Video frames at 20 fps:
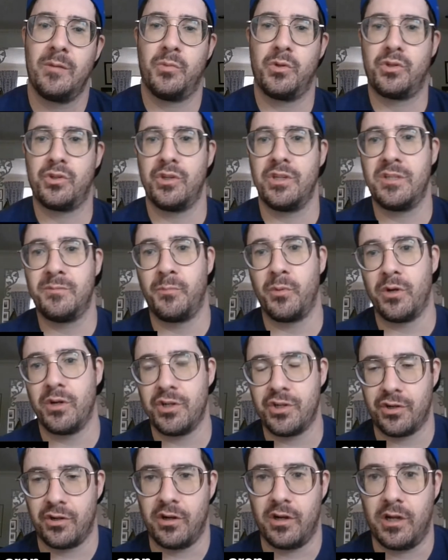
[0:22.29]
Patrice
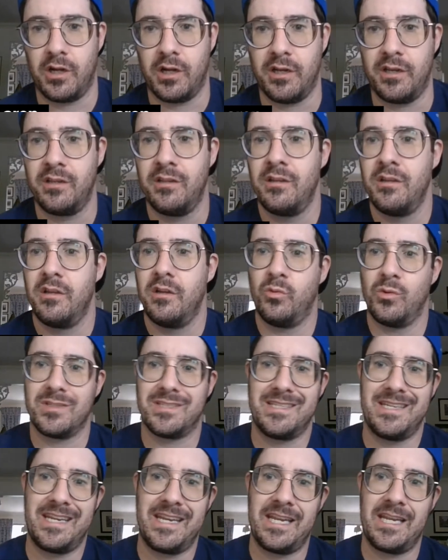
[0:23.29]
Bergeron
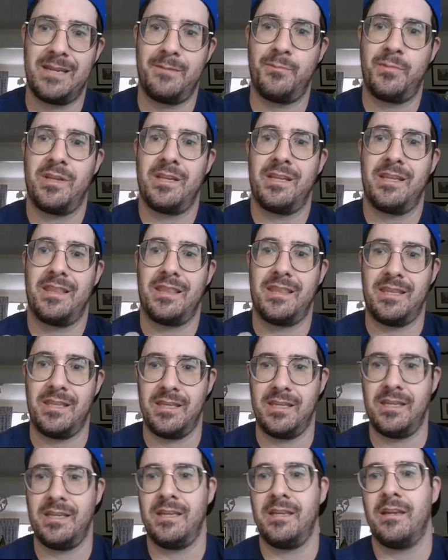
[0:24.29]
was named
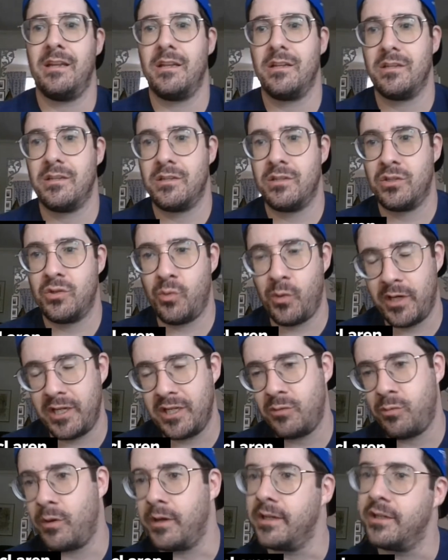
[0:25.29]
the
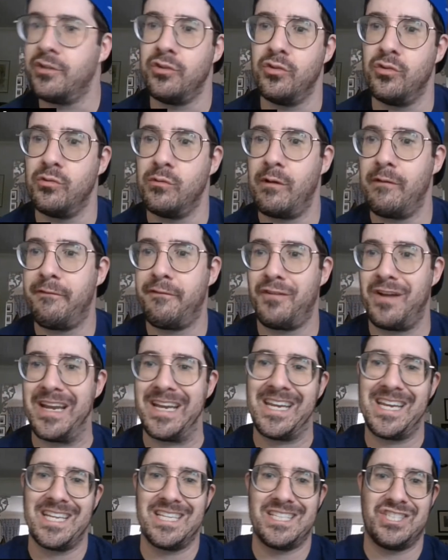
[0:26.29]
2022
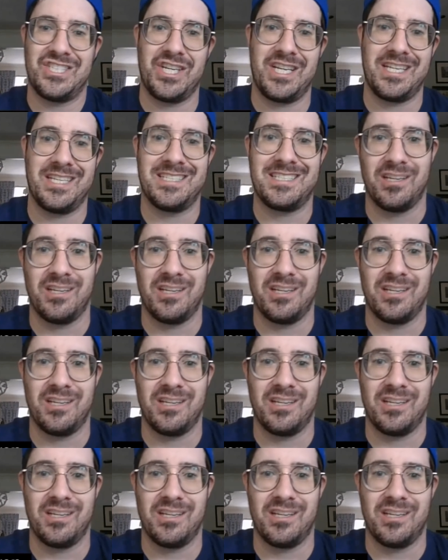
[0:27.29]
Frank J.